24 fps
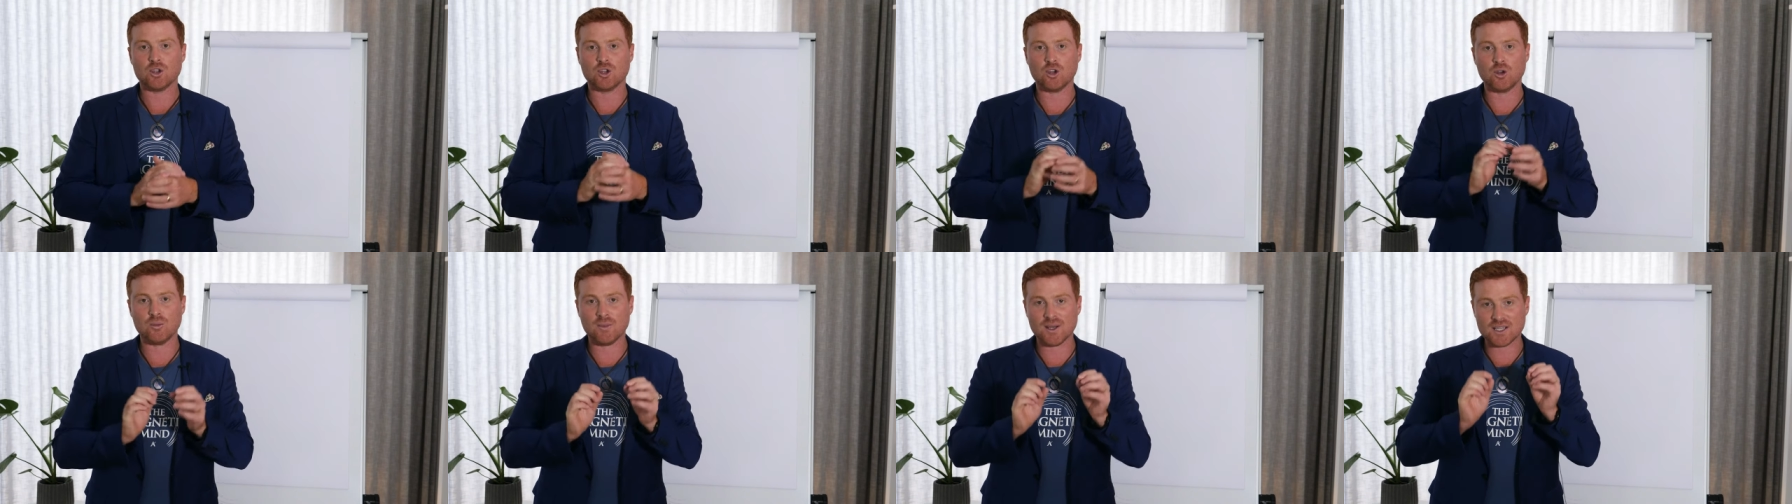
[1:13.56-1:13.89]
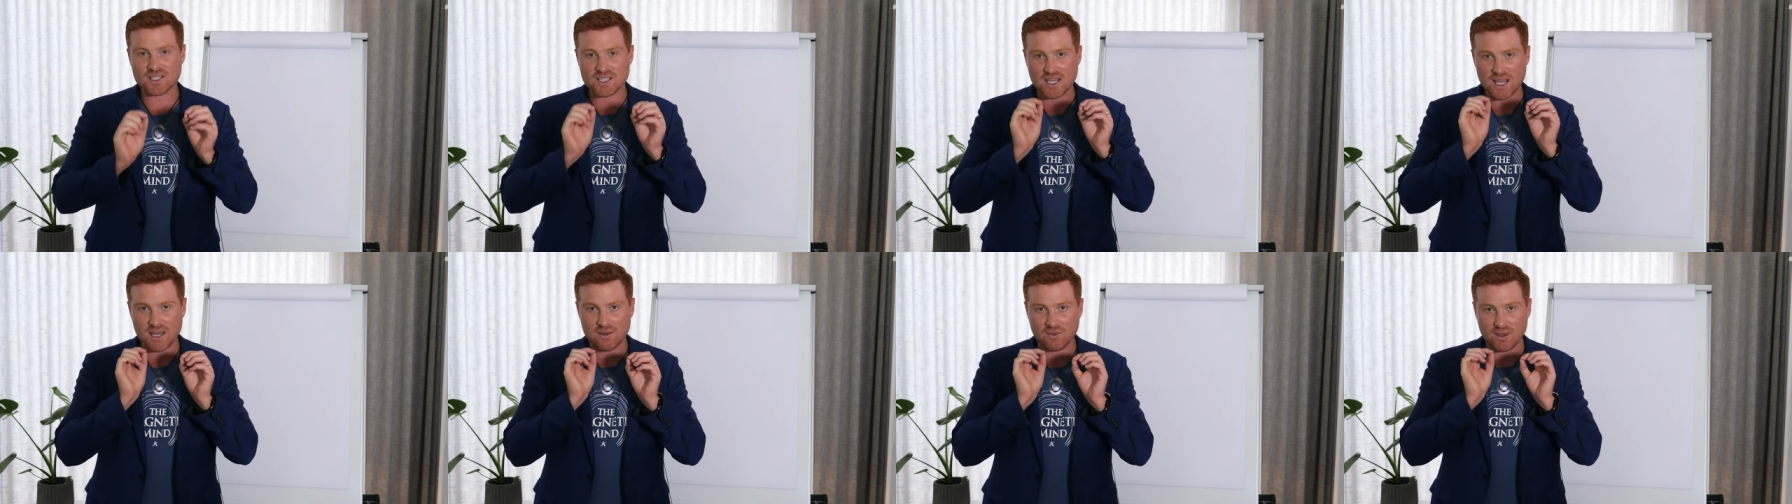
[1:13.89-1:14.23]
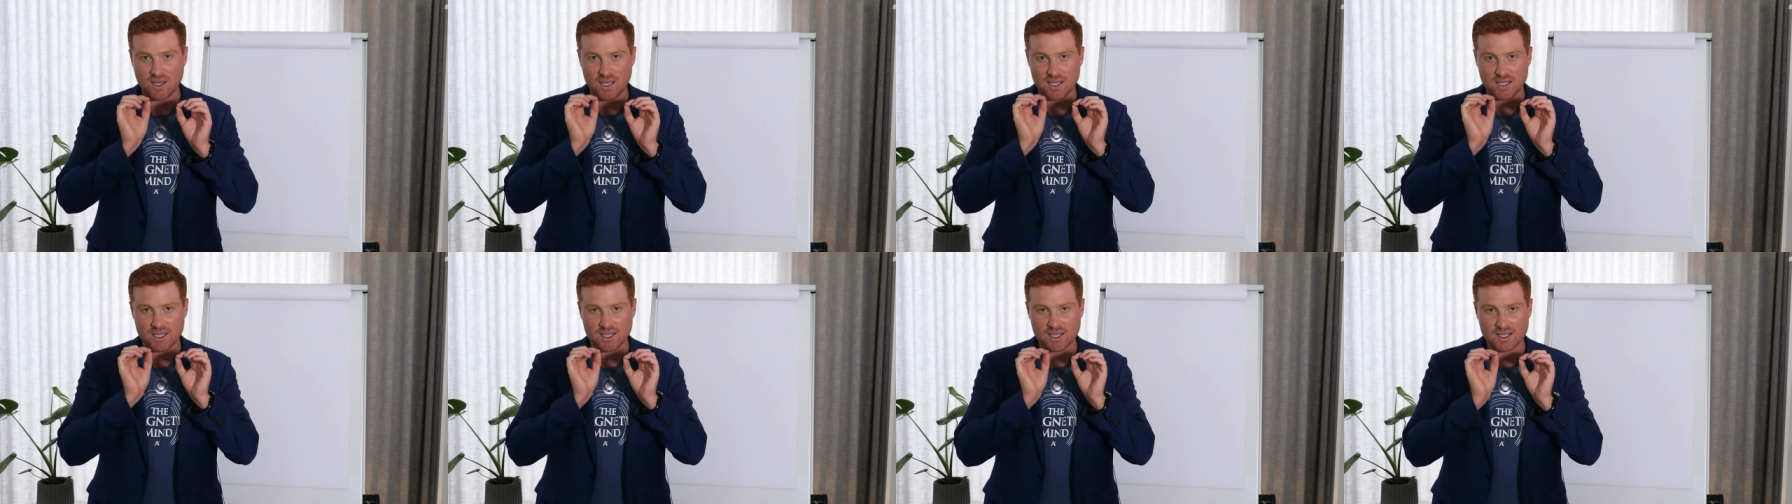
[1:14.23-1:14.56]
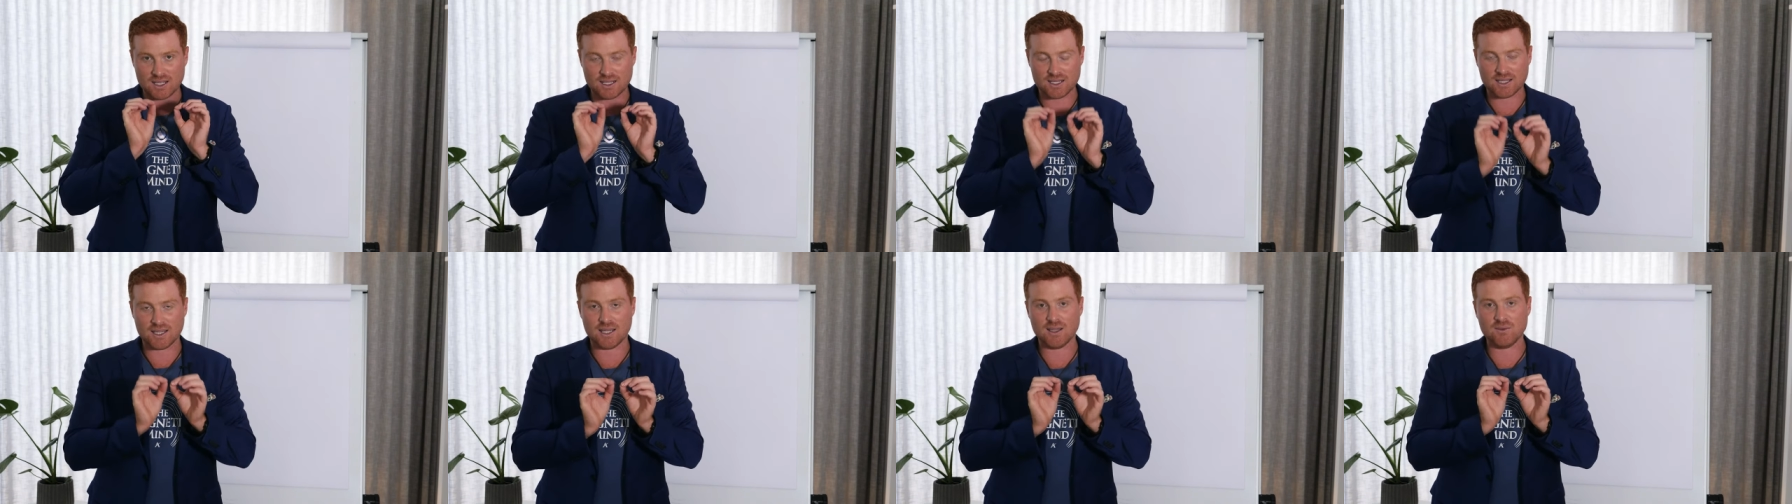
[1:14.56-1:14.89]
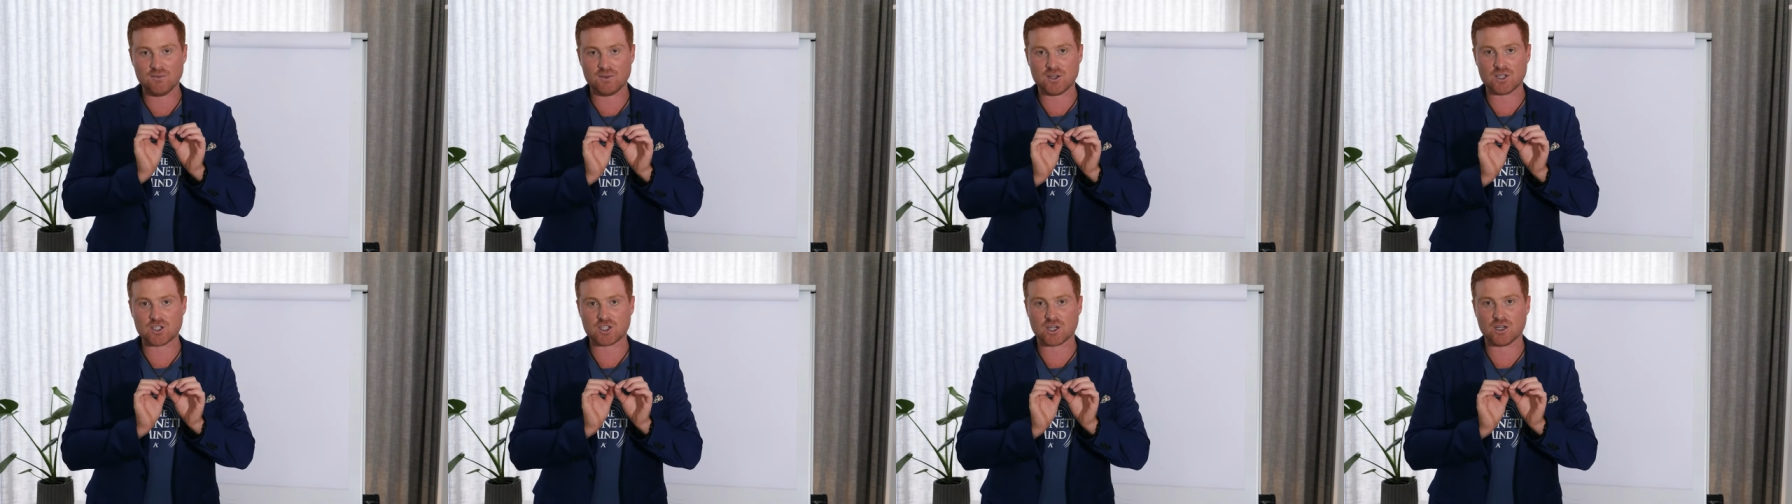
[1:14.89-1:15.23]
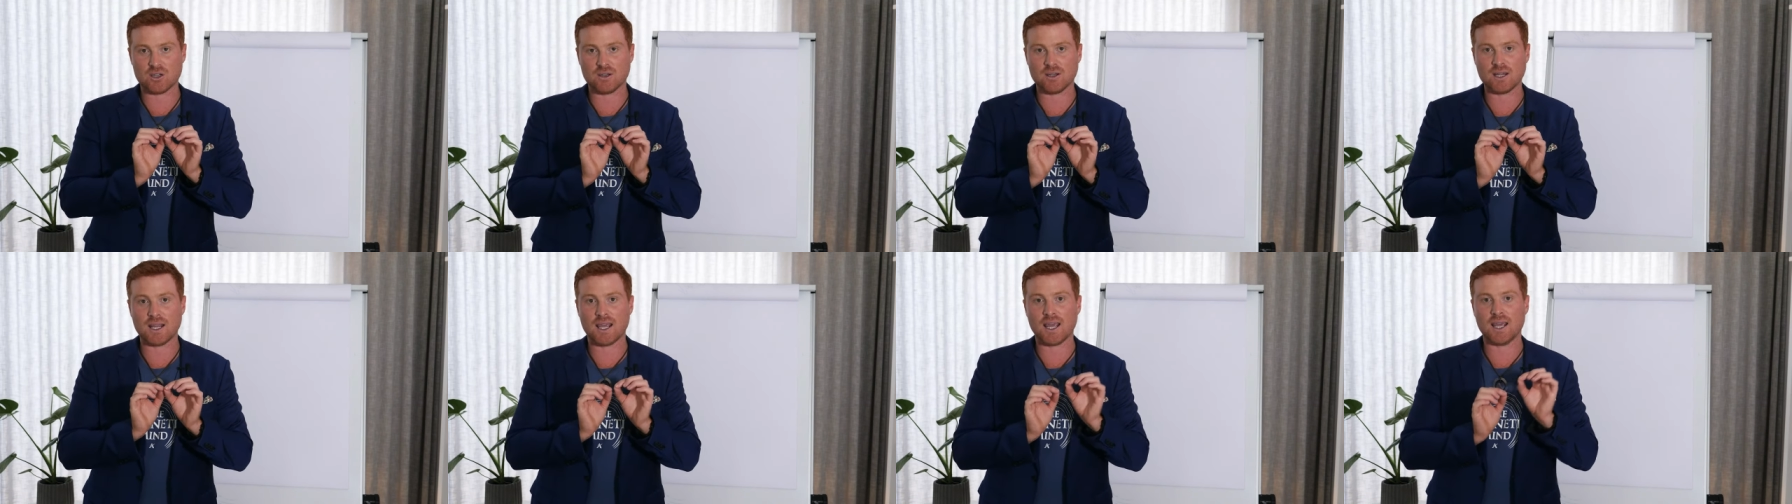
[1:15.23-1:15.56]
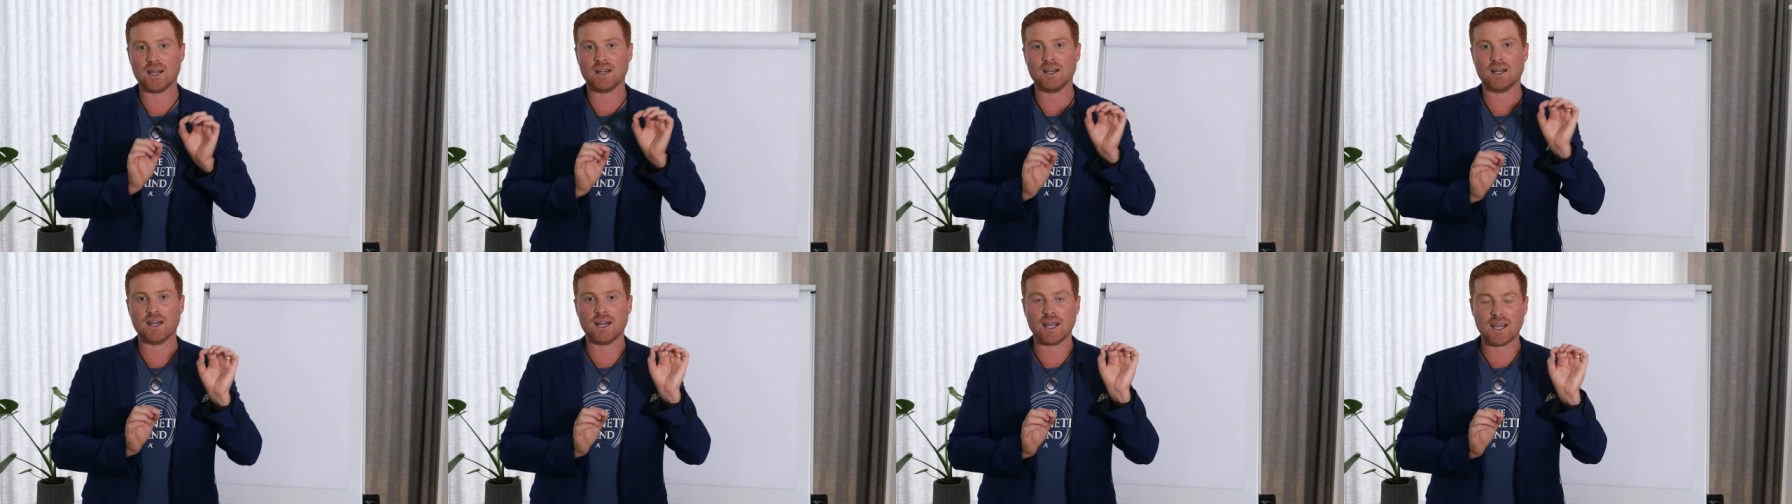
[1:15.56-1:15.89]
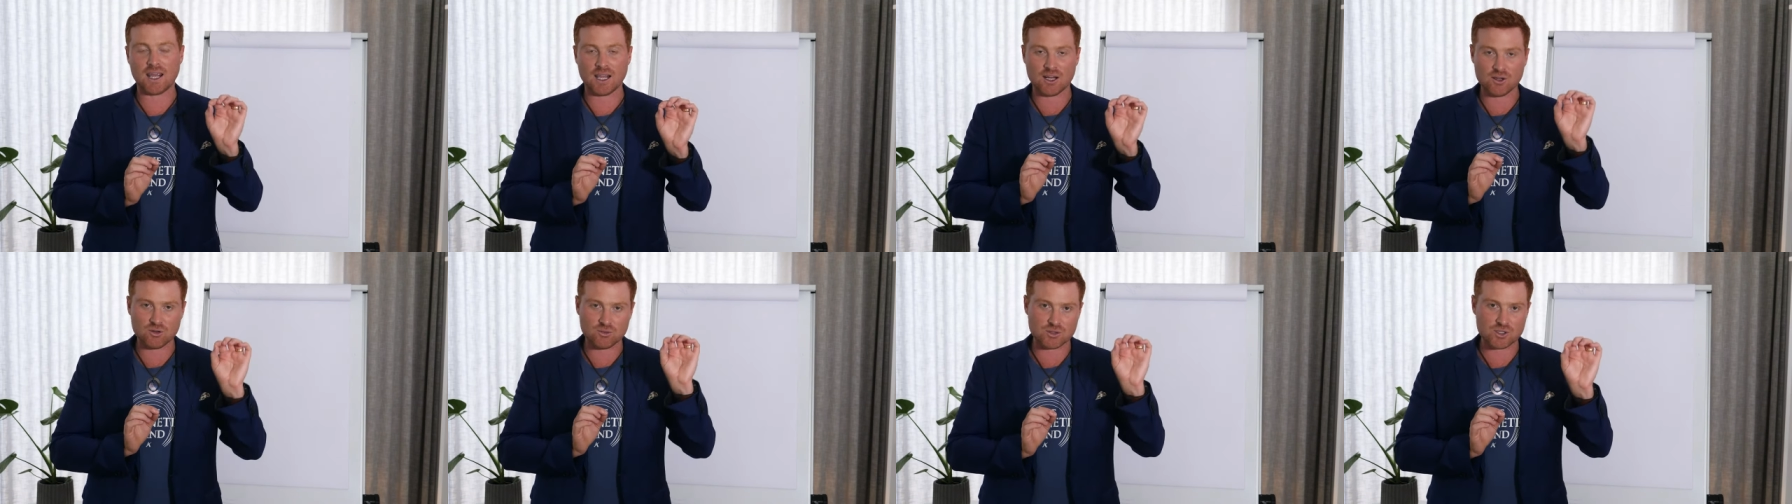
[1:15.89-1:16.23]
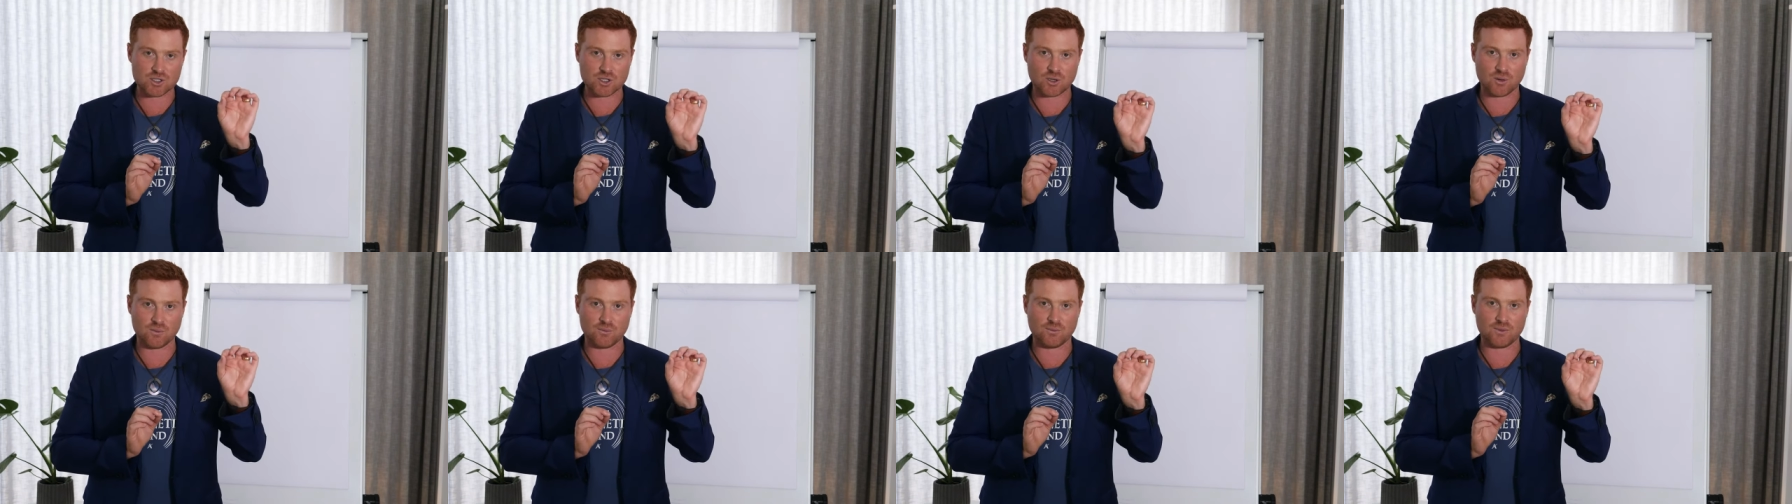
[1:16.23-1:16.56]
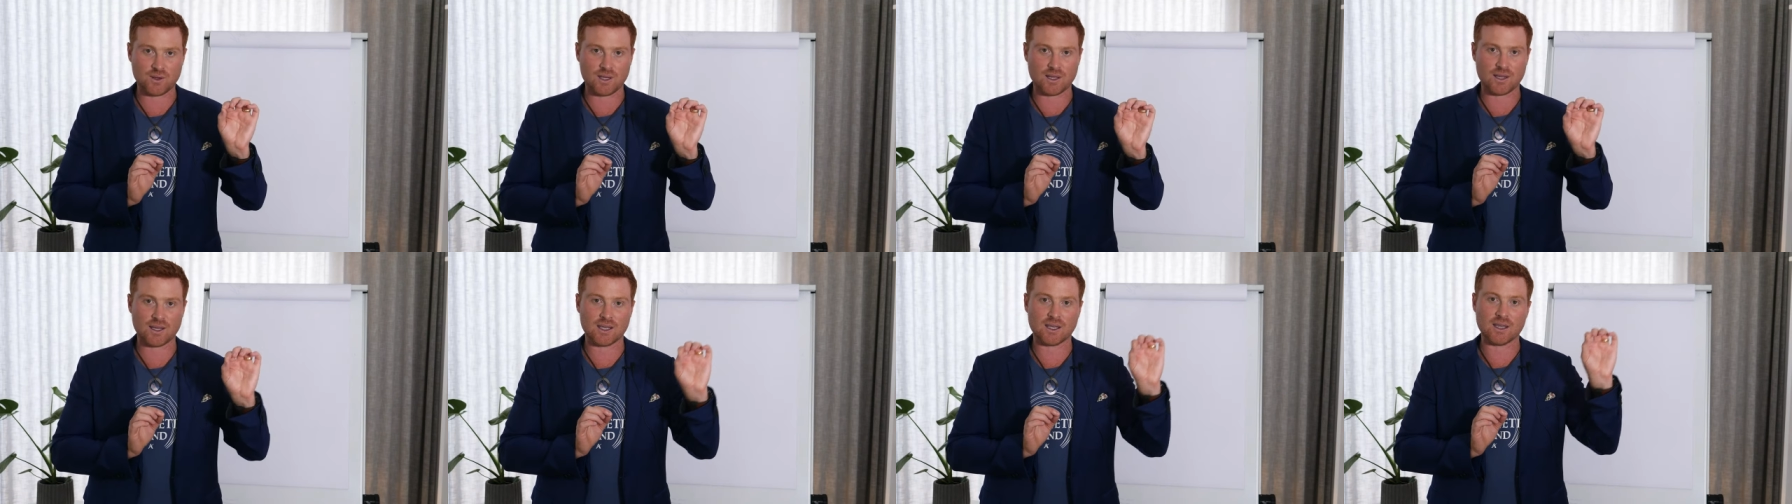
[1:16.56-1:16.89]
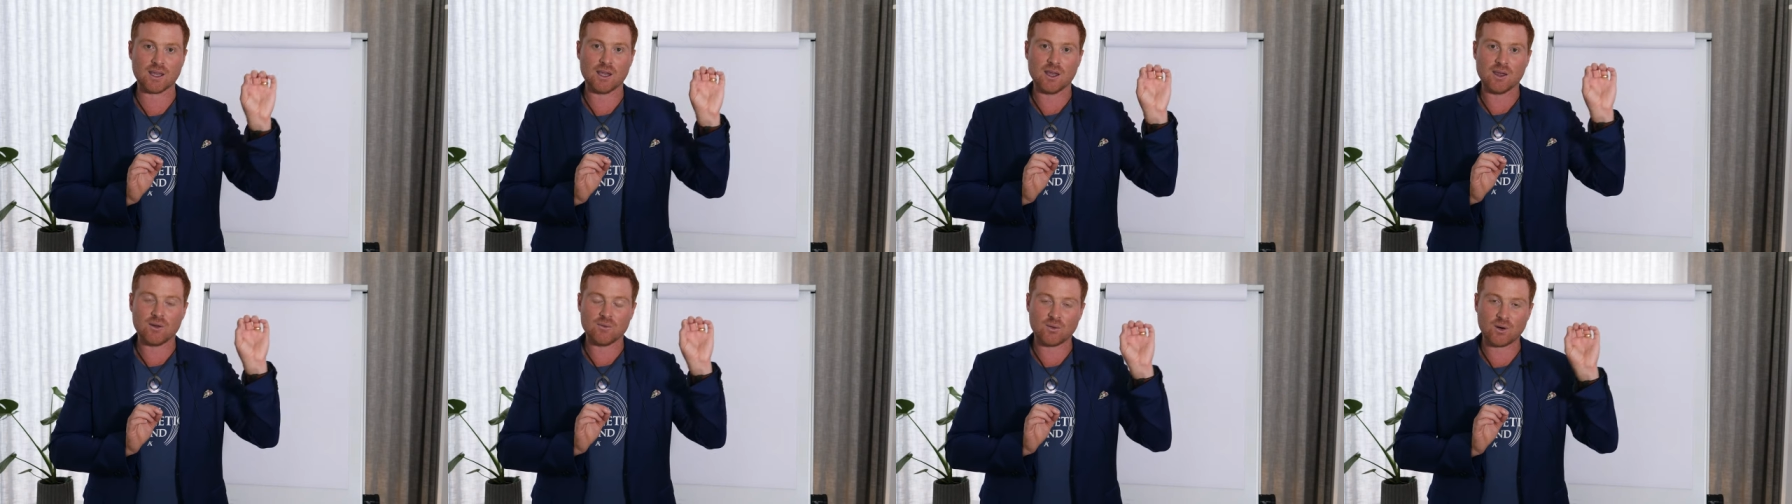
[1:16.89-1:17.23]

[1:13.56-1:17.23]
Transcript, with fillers: You must have a clear vision and an end result feeling